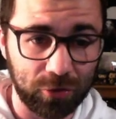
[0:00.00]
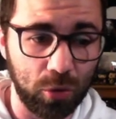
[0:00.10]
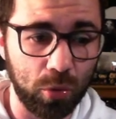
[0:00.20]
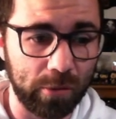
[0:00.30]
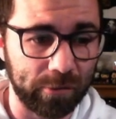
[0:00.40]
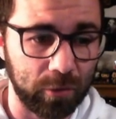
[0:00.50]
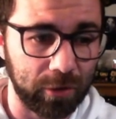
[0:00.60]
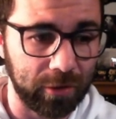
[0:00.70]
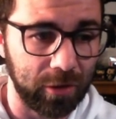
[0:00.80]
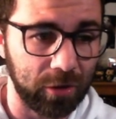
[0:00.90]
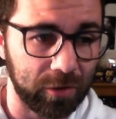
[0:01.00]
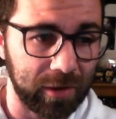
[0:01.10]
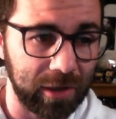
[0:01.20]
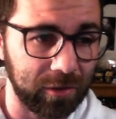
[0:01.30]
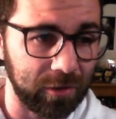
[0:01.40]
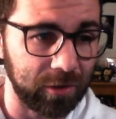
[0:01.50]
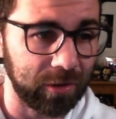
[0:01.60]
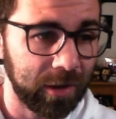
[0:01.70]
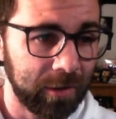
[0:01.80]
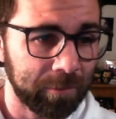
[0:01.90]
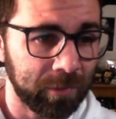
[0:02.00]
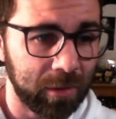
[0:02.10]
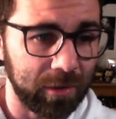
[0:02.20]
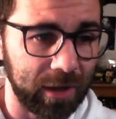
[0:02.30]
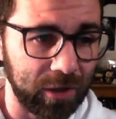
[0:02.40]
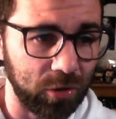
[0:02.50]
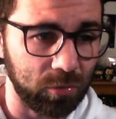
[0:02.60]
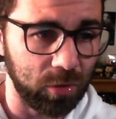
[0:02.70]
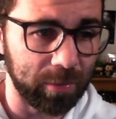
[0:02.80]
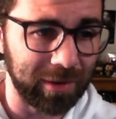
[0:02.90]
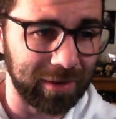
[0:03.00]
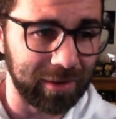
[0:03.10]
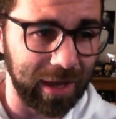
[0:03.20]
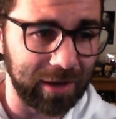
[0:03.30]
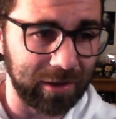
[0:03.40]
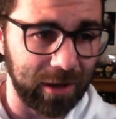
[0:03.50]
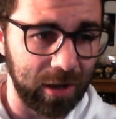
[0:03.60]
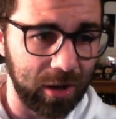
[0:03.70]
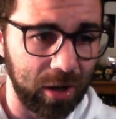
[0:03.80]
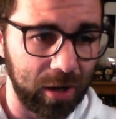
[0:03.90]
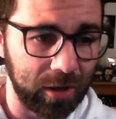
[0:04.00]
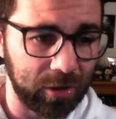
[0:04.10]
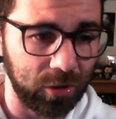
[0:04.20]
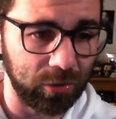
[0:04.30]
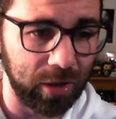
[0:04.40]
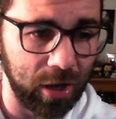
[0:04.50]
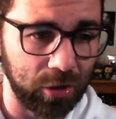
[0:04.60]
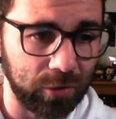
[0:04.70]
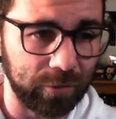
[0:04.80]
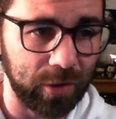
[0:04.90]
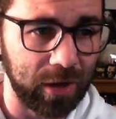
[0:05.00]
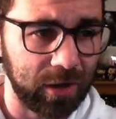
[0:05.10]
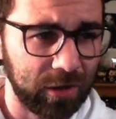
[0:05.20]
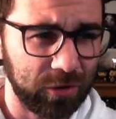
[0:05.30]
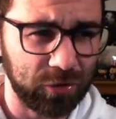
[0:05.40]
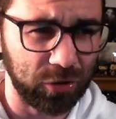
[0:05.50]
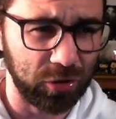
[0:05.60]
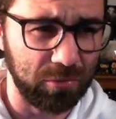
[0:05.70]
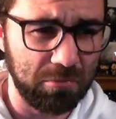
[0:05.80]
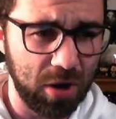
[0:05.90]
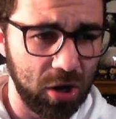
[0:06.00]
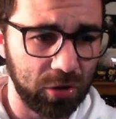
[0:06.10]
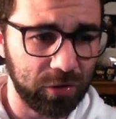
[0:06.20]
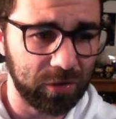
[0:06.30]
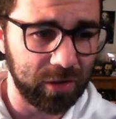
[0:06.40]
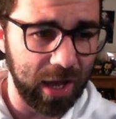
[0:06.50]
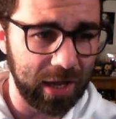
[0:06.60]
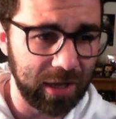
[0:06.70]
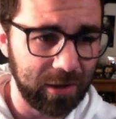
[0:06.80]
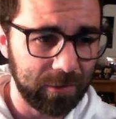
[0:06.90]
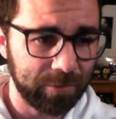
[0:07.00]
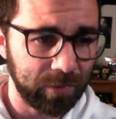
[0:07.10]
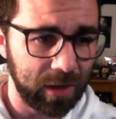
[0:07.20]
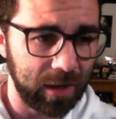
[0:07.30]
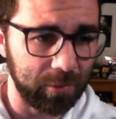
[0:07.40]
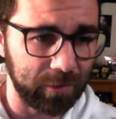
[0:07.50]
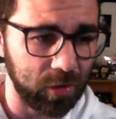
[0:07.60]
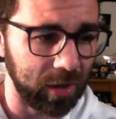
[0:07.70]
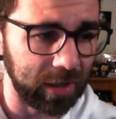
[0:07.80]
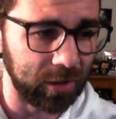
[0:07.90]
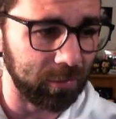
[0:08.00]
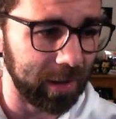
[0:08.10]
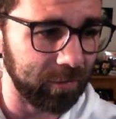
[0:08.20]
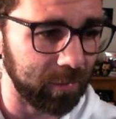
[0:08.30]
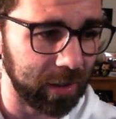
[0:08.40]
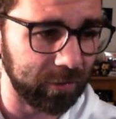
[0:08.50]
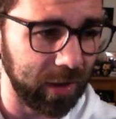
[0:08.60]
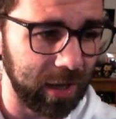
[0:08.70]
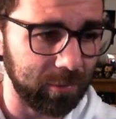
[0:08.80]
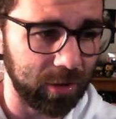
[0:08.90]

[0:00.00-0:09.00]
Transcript: all for us last season. We then got Robin Zetnia gone over to Marseille. And we've got a little bit of money for him